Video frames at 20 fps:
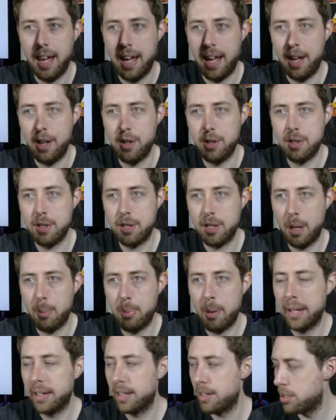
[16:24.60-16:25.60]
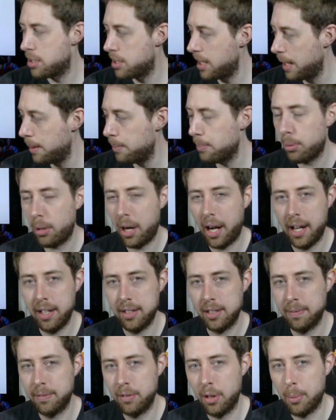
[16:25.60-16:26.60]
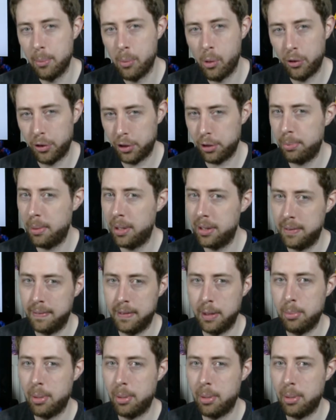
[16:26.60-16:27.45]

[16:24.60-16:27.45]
is about the same price, if not more expensive,